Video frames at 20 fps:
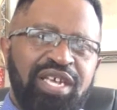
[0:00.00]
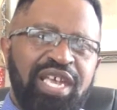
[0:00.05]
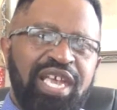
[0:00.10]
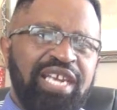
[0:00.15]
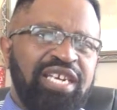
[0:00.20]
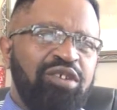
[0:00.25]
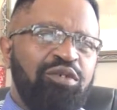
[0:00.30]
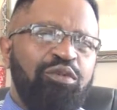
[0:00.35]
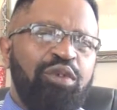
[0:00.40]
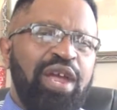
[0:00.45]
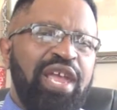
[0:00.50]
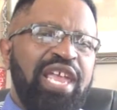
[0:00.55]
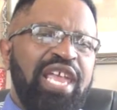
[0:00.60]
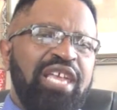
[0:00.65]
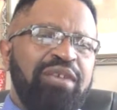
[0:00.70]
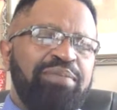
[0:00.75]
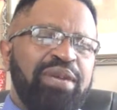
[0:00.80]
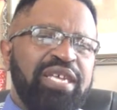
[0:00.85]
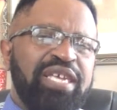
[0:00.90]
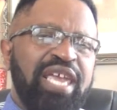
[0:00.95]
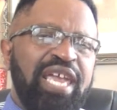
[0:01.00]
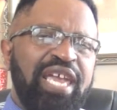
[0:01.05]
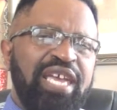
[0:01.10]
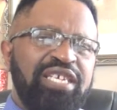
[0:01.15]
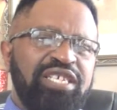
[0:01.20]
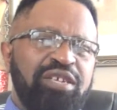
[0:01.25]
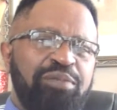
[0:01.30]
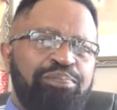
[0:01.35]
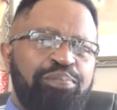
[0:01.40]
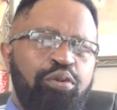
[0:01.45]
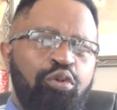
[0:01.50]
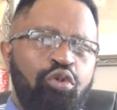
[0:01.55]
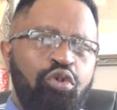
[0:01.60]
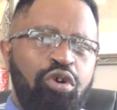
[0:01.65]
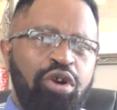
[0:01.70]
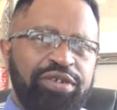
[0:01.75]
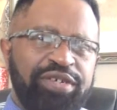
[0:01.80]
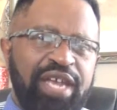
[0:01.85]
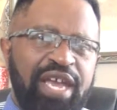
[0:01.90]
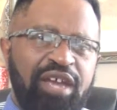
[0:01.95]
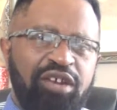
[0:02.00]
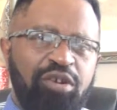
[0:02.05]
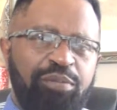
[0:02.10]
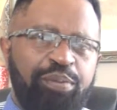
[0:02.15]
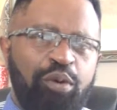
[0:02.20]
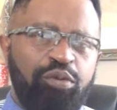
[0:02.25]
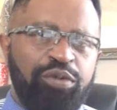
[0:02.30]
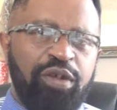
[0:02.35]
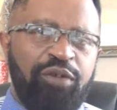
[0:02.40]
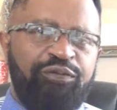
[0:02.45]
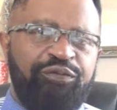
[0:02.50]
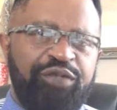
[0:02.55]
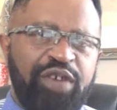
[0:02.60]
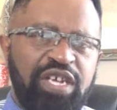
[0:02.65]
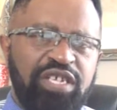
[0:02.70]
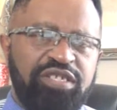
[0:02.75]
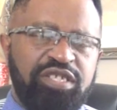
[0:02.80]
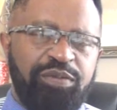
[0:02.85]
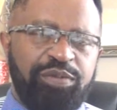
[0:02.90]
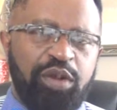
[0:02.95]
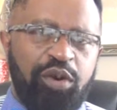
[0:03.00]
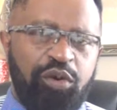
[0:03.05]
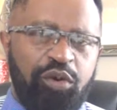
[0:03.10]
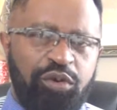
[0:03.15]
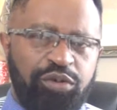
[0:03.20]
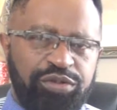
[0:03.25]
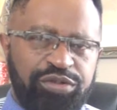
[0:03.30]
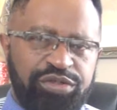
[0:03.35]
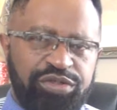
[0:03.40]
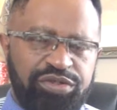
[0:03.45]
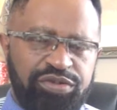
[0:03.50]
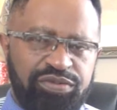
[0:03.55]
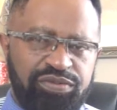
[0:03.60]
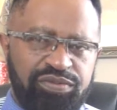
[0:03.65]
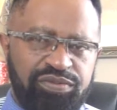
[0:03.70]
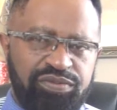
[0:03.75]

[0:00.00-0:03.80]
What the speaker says: and the rain began to pour down upon the face of the earth,